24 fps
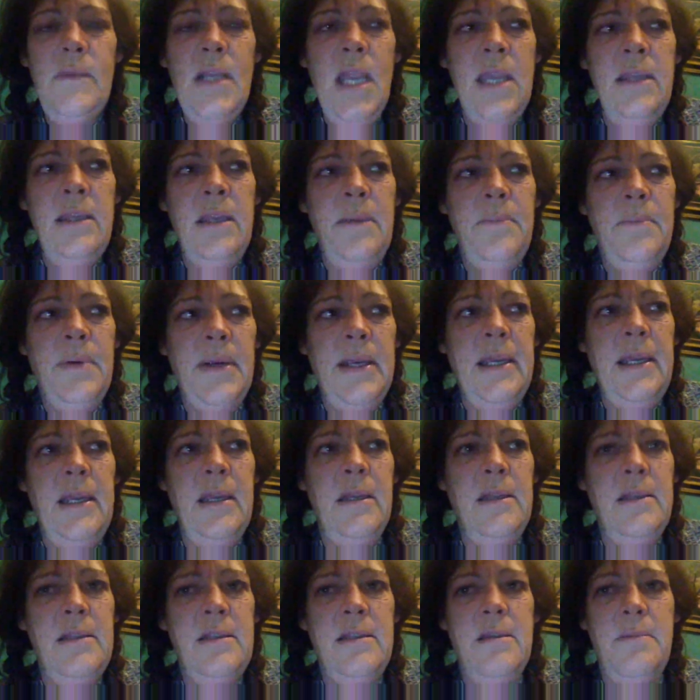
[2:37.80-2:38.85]
and they bring
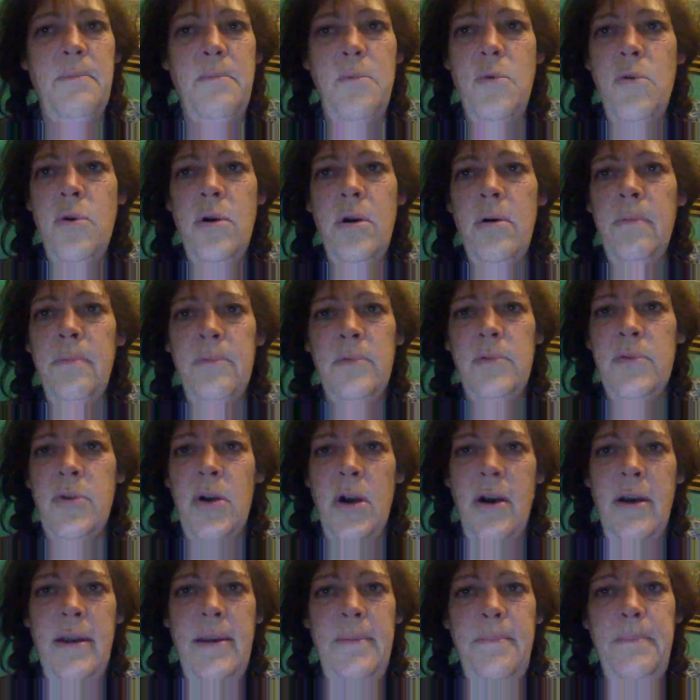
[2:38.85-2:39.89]
in some more
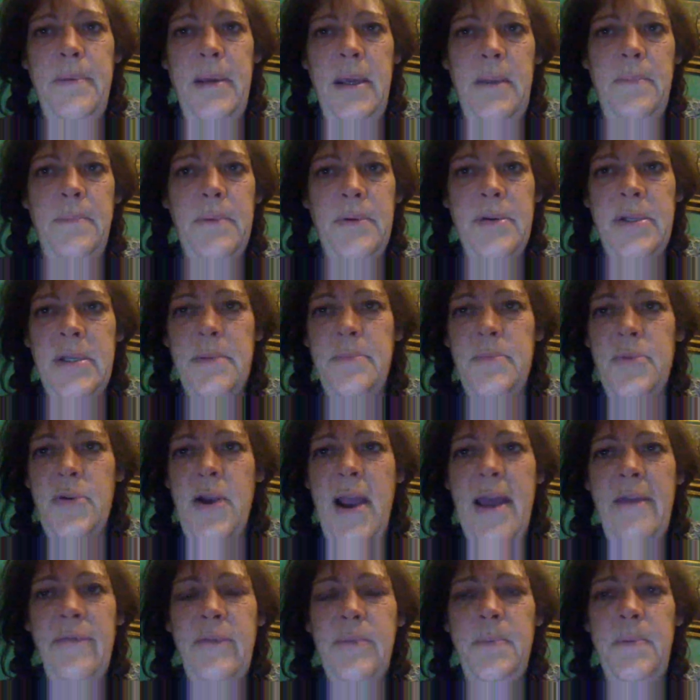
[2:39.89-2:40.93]
drawing people some
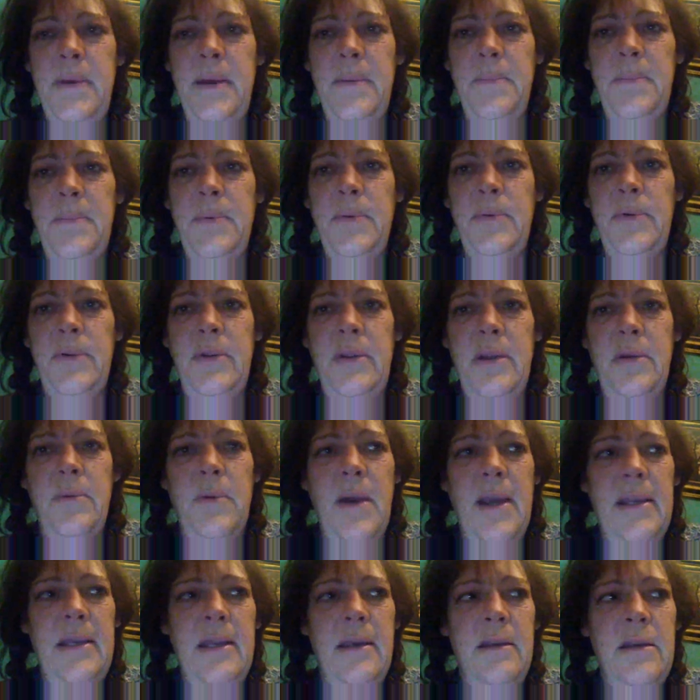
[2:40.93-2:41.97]
draft people and they
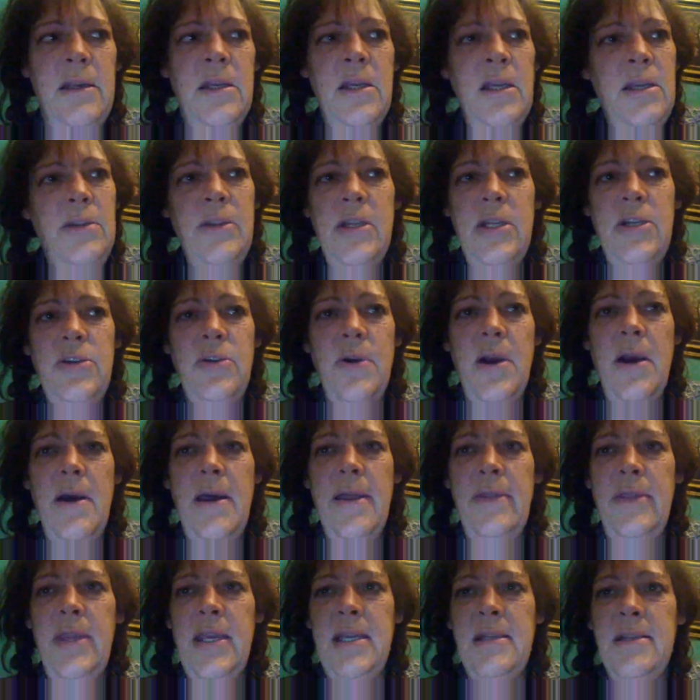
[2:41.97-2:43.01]
write it they draw
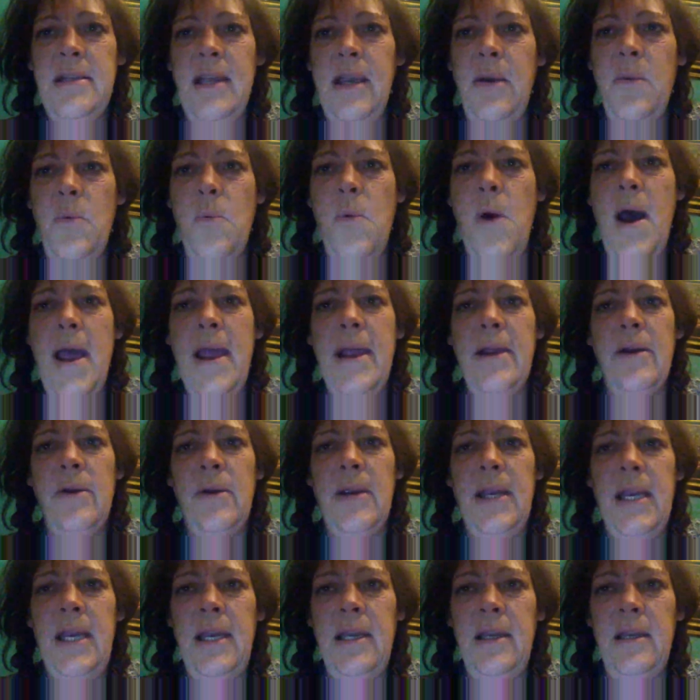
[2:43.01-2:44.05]
out things like
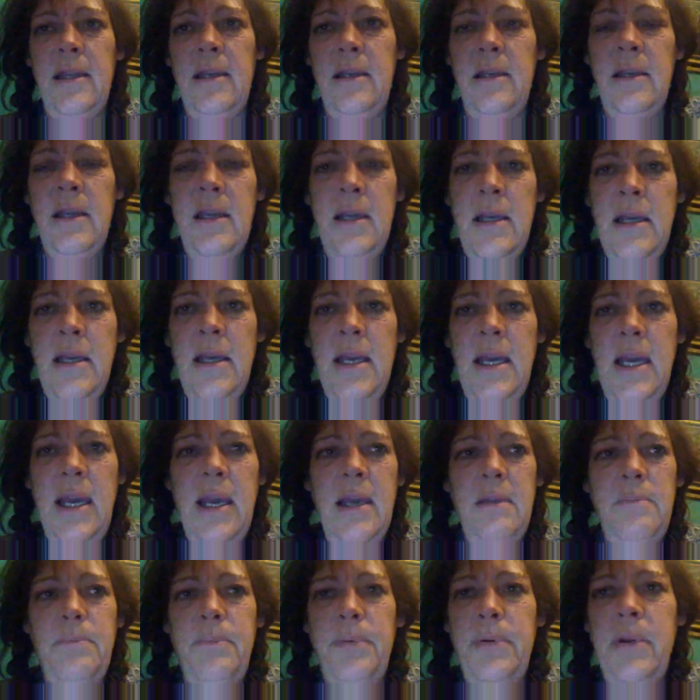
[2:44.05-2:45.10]
wiring and
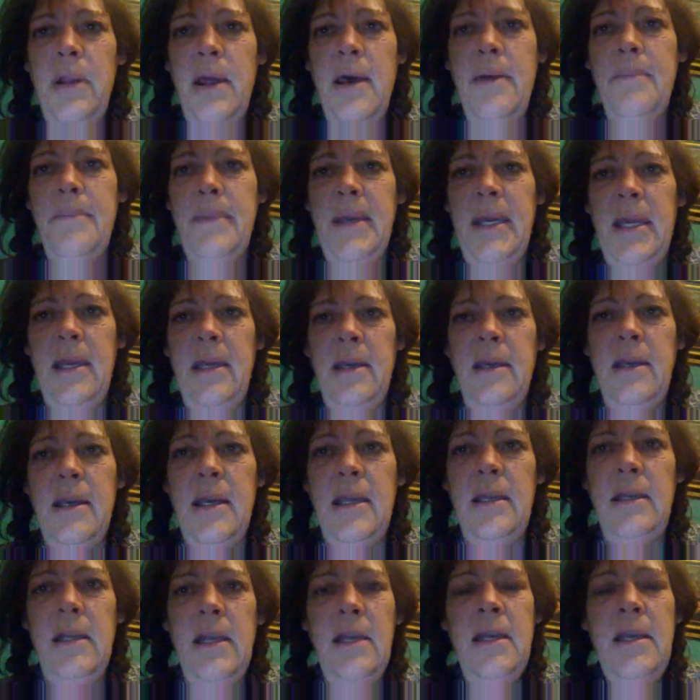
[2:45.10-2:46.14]
and plumbing
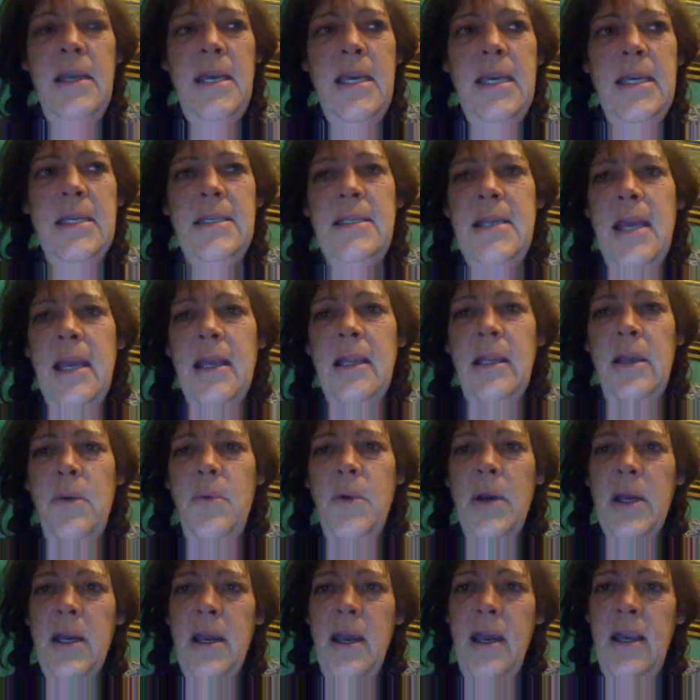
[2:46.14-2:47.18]
and exactly
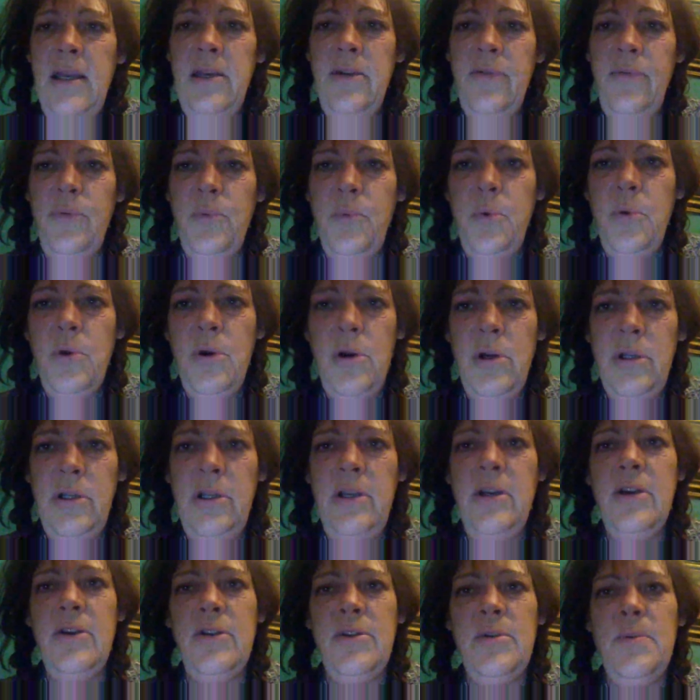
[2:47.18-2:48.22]
what kind of wood
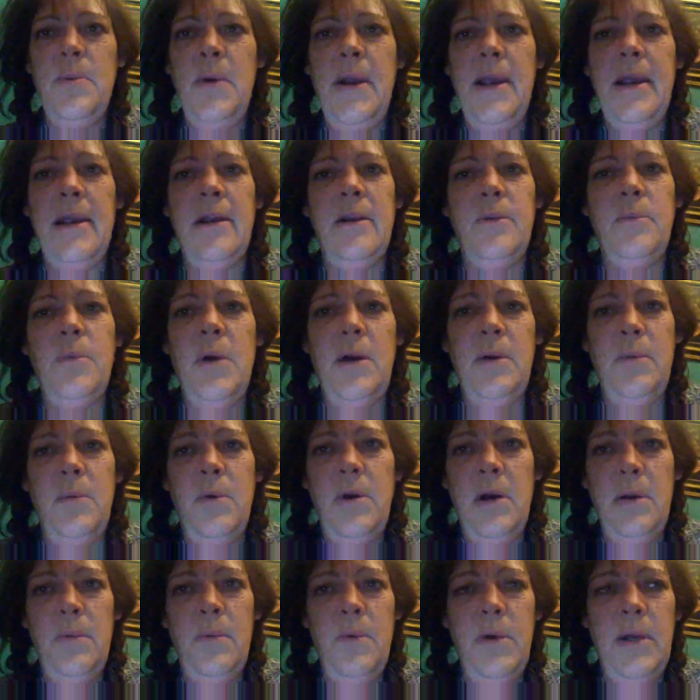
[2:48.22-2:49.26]
goes where and what
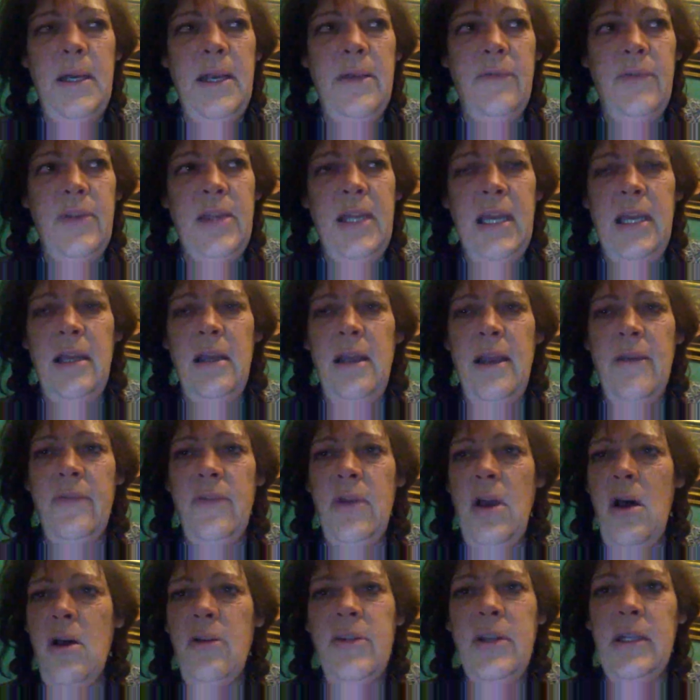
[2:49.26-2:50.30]
what what everything every
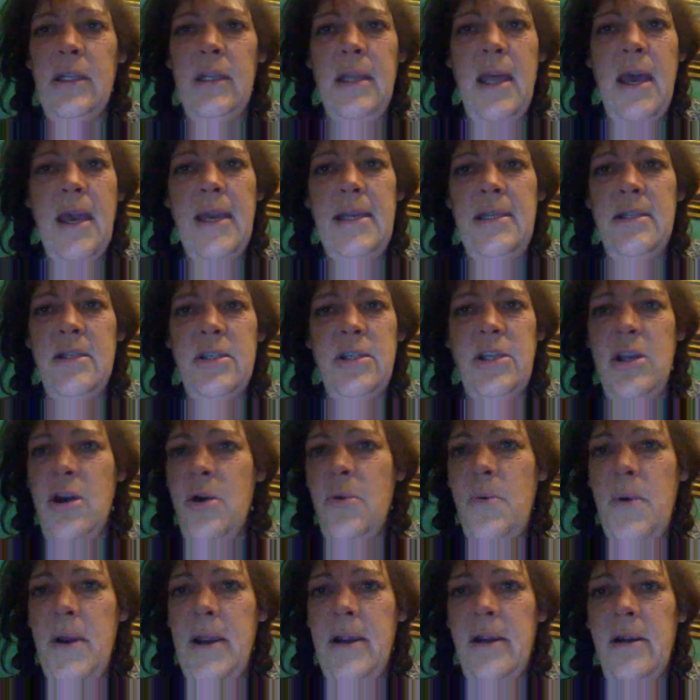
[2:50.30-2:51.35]
all the lines go
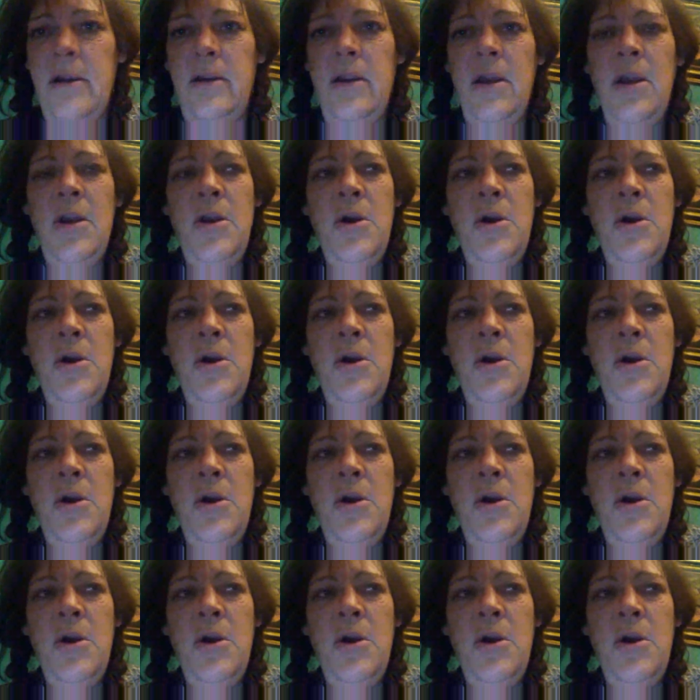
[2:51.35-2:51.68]
where and